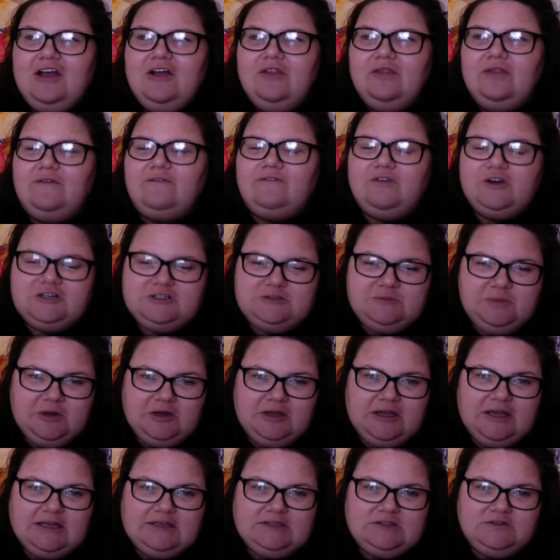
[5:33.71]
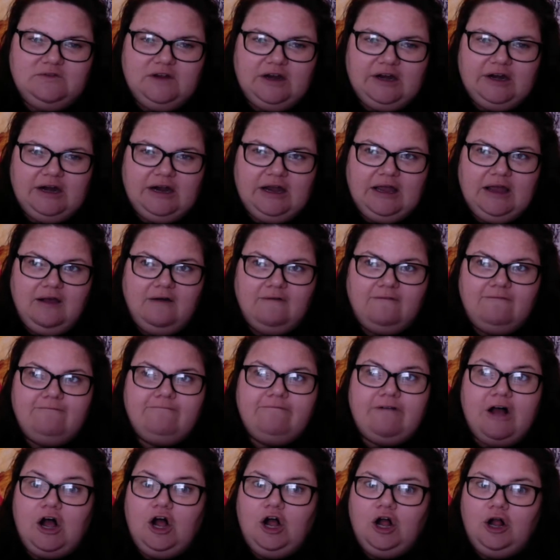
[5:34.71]
The first book is very
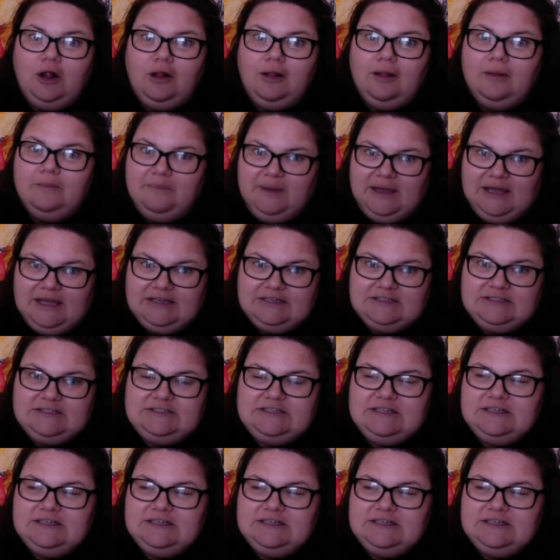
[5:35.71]
fall based.